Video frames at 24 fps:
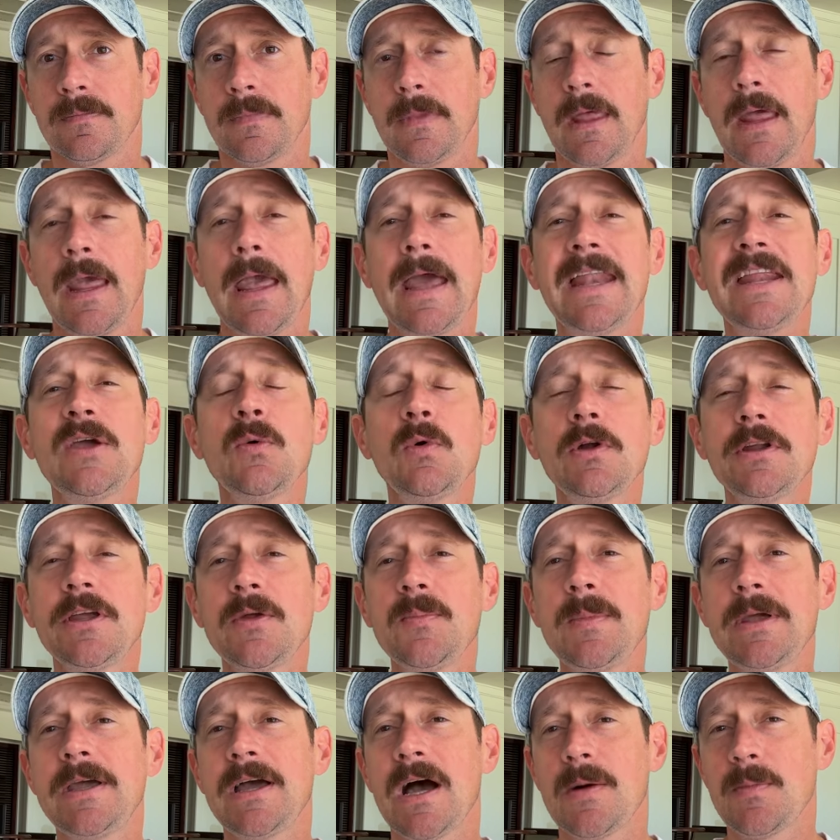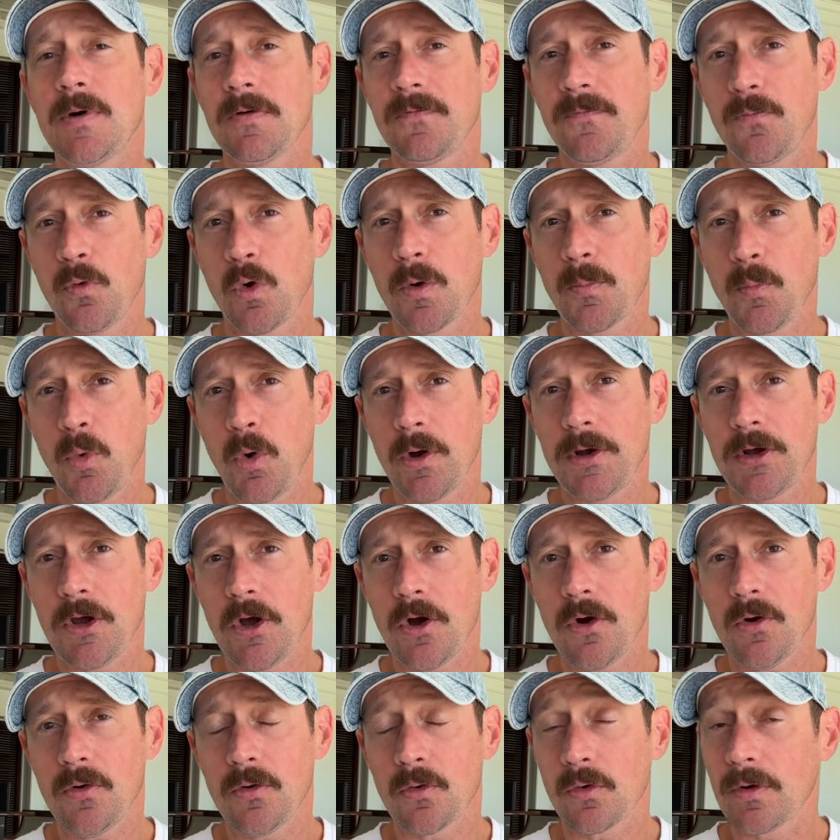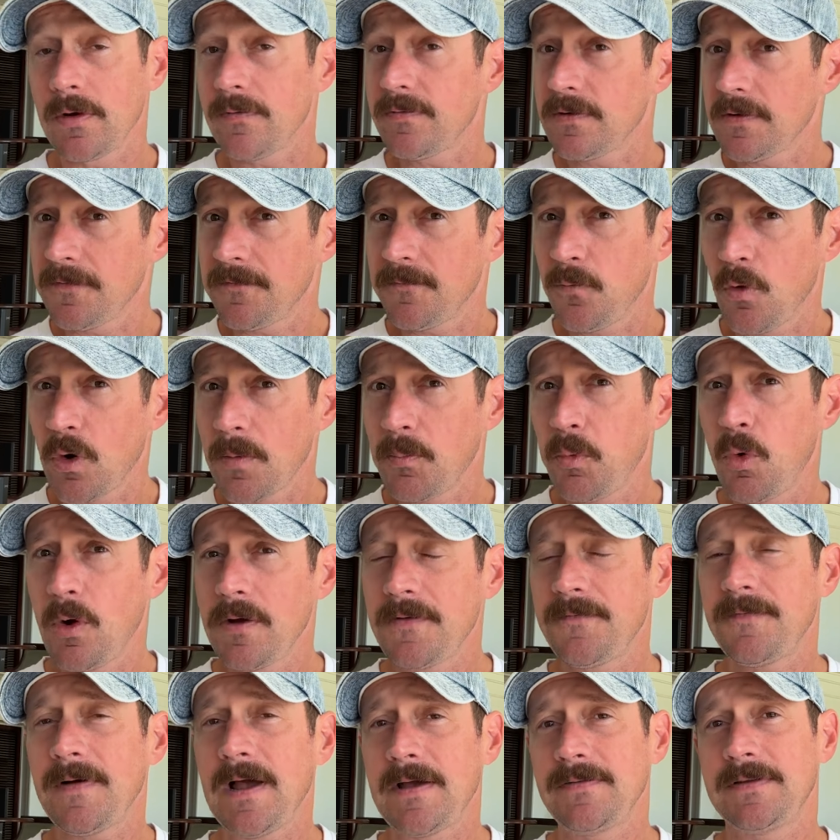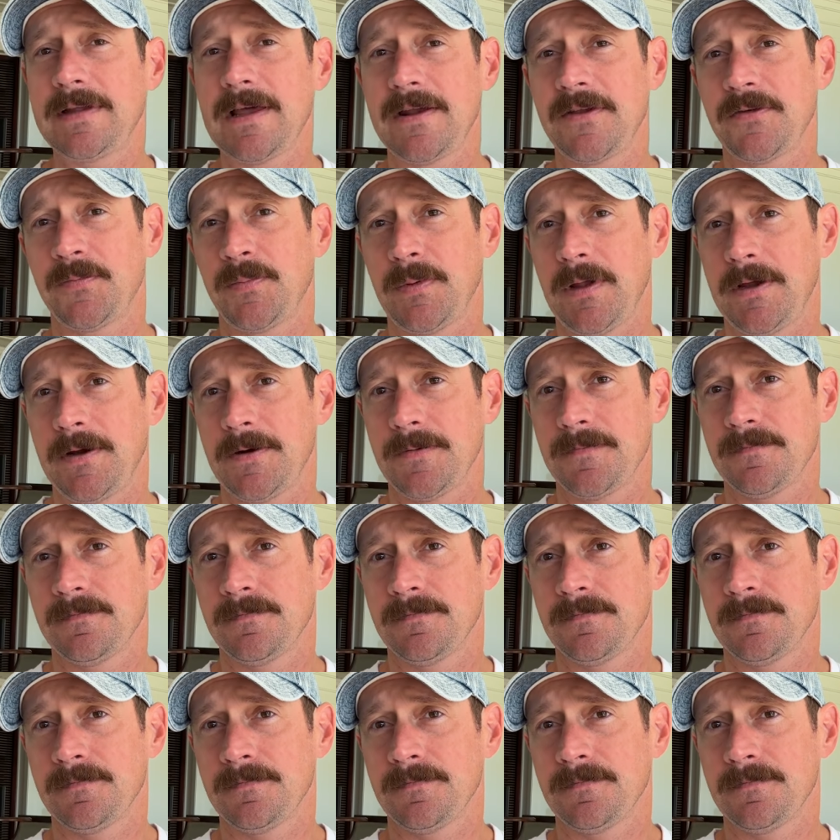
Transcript: Anyone can become a 4.0 or even a 4.5 tennis player.